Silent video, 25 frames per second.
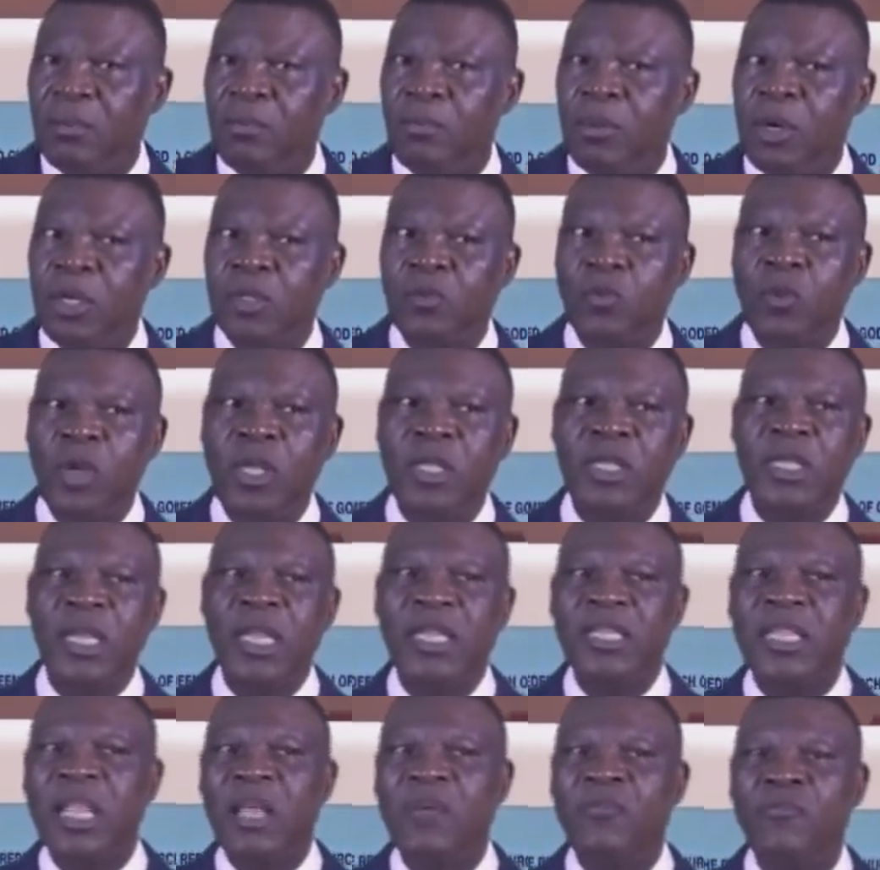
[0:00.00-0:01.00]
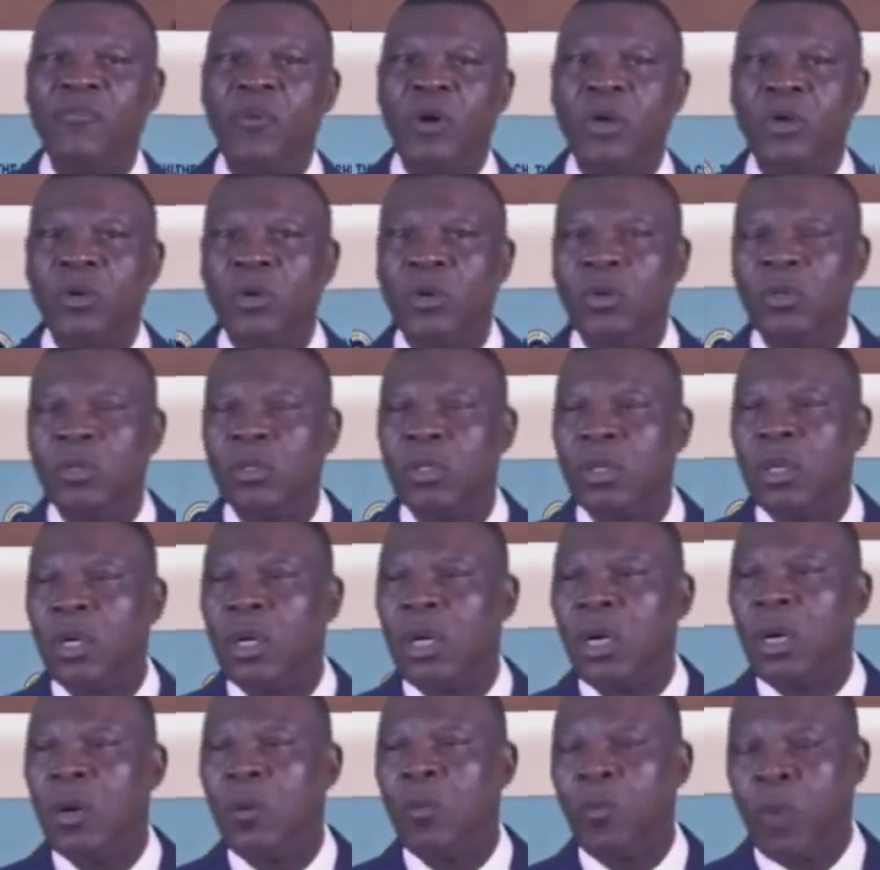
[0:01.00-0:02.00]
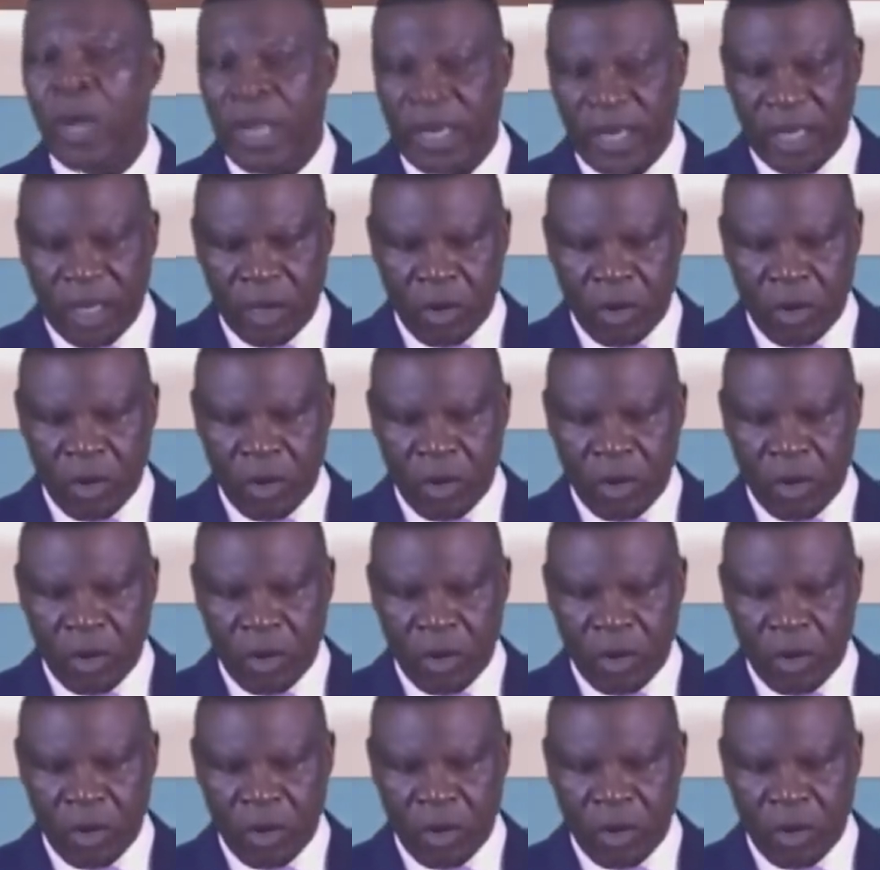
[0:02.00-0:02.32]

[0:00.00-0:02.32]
But what later followed? When